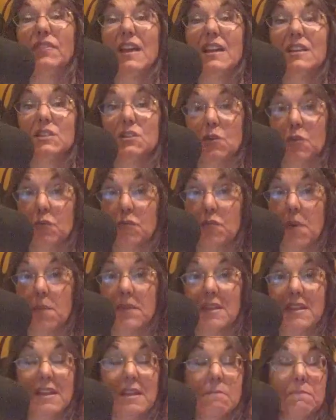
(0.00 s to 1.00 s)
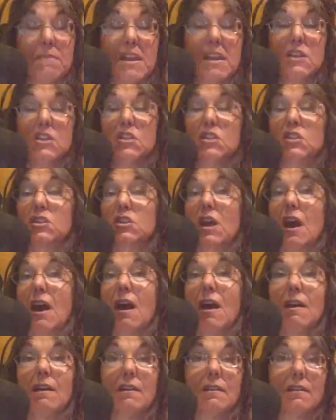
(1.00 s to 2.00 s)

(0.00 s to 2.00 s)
they took from it. It may shock